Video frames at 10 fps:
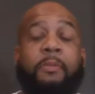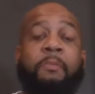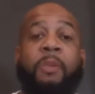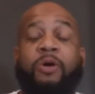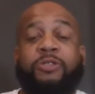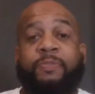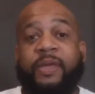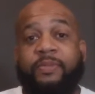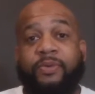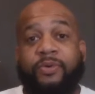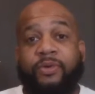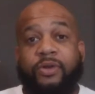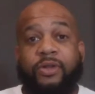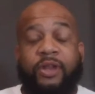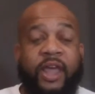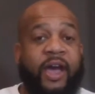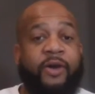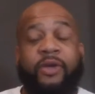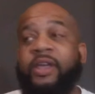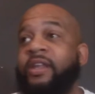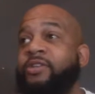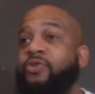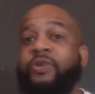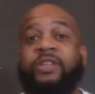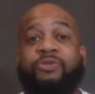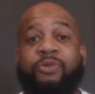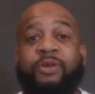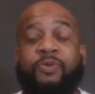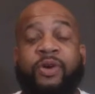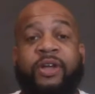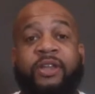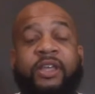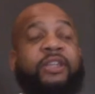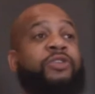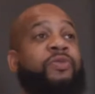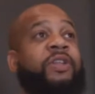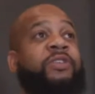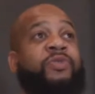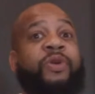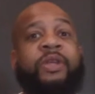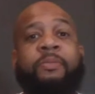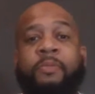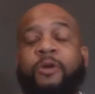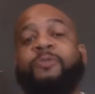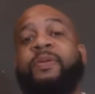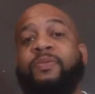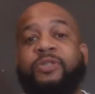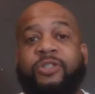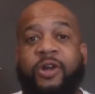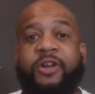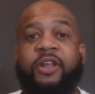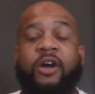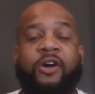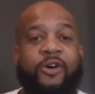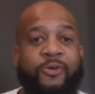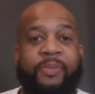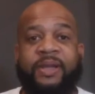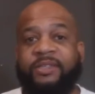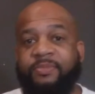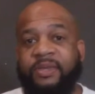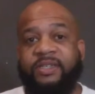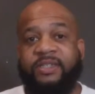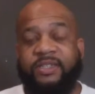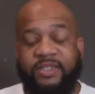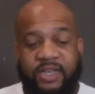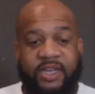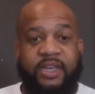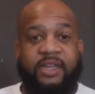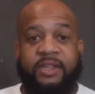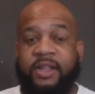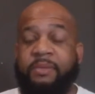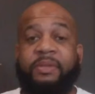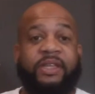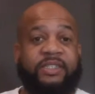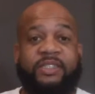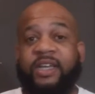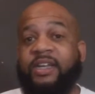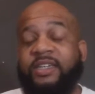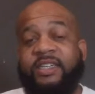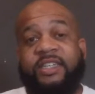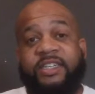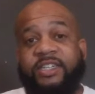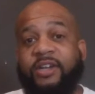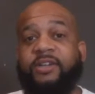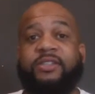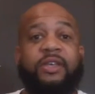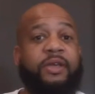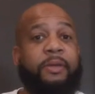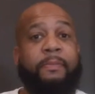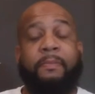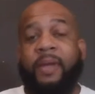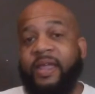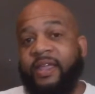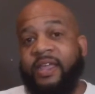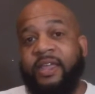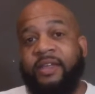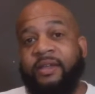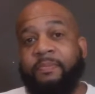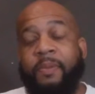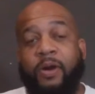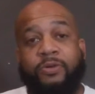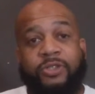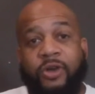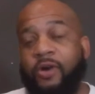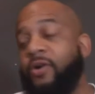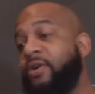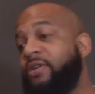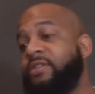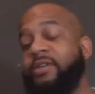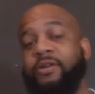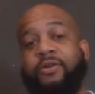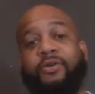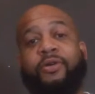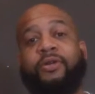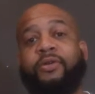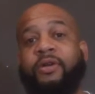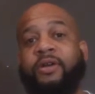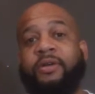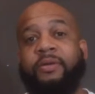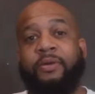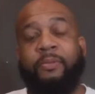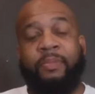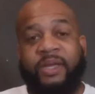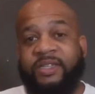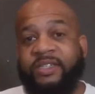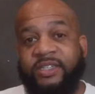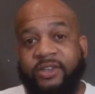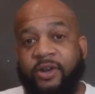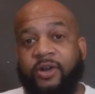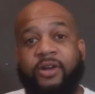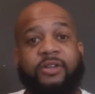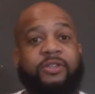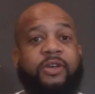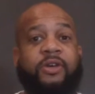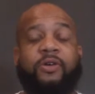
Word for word: Most people now in 2021 and 2020, most people started a home-based business. That means selling t-shirts, making postcards or, or, or business cards,